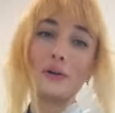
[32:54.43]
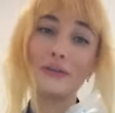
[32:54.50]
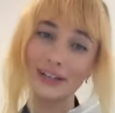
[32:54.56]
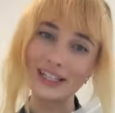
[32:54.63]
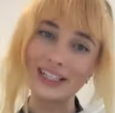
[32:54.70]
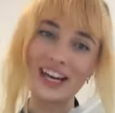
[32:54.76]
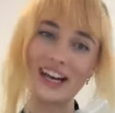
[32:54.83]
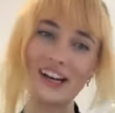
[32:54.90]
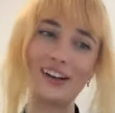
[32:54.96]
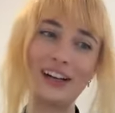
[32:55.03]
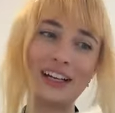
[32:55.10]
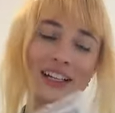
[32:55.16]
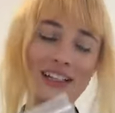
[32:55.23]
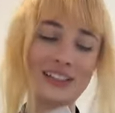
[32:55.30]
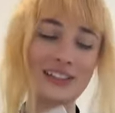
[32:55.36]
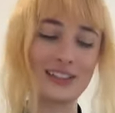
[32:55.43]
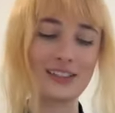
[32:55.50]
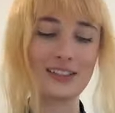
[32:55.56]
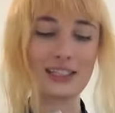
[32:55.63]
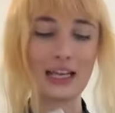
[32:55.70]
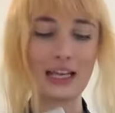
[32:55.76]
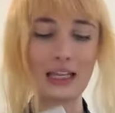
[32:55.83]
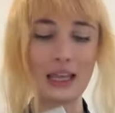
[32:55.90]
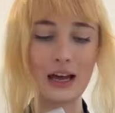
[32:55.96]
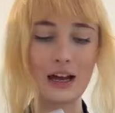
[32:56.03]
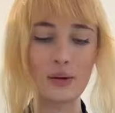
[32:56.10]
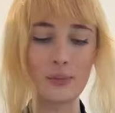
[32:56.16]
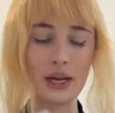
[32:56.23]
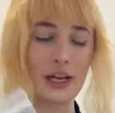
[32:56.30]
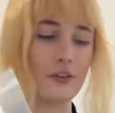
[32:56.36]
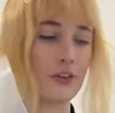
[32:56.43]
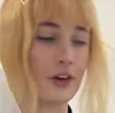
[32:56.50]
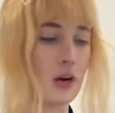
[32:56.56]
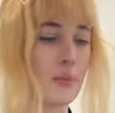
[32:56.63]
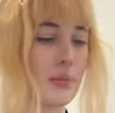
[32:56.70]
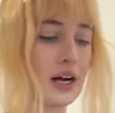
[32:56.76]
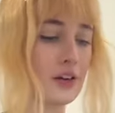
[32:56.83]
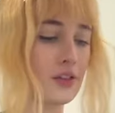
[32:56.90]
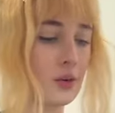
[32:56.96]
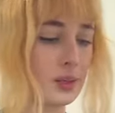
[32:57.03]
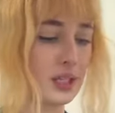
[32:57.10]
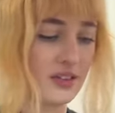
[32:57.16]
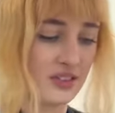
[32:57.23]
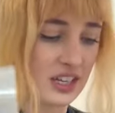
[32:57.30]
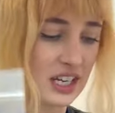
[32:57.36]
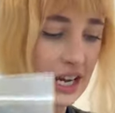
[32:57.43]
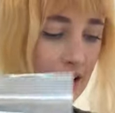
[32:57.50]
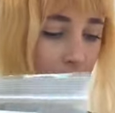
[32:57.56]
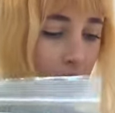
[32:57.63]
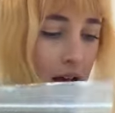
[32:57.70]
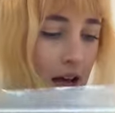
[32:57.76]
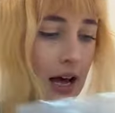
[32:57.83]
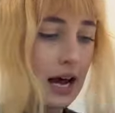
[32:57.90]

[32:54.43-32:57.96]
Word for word: retail and this is a lot of bang for your buck from Tiffany.